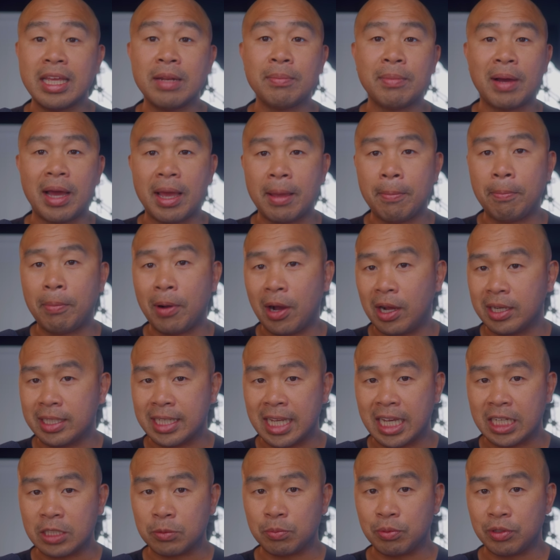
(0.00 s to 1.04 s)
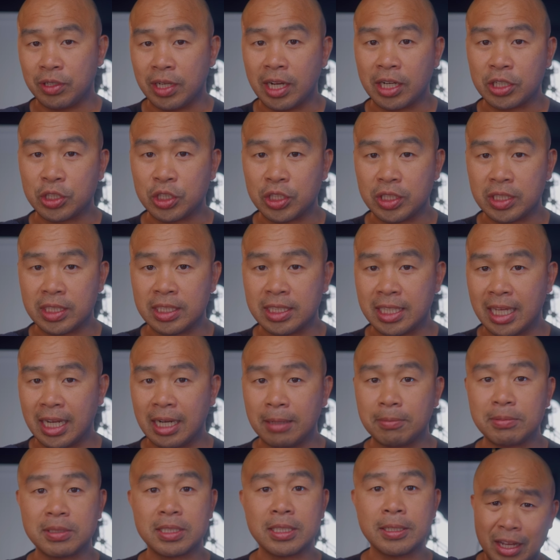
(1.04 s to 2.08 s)
in my podcast production
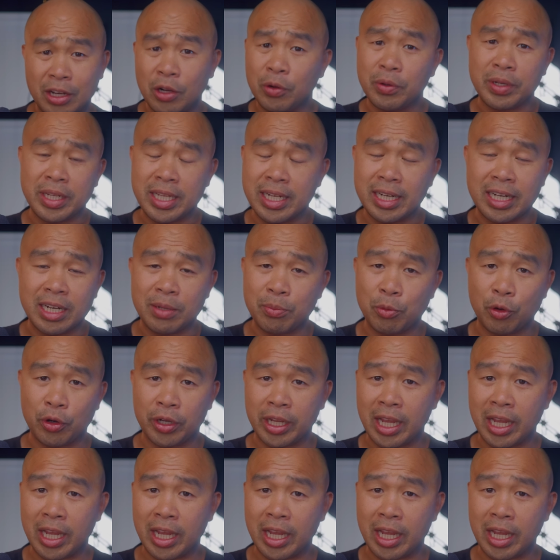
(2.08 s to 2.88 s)
setups. I don't need any more